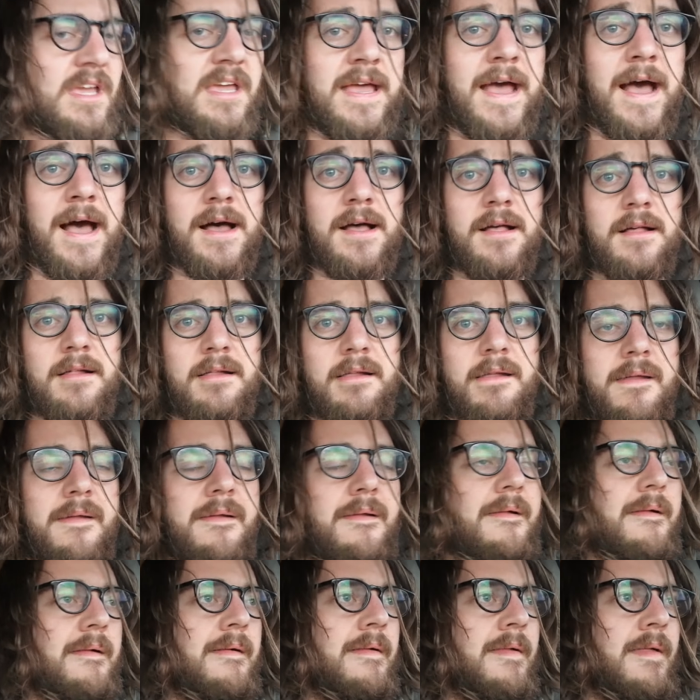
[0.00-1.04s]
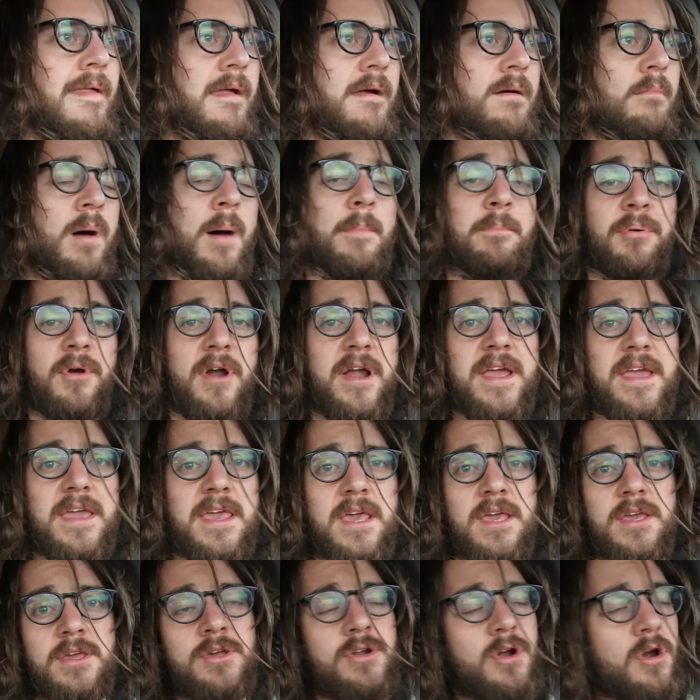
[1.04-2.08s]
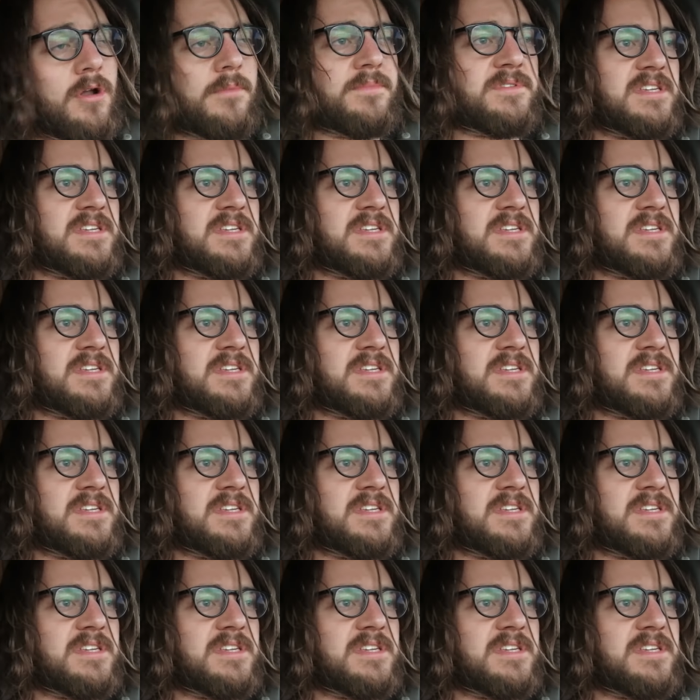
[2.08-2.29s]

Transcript: Yeah, but bring it, you know what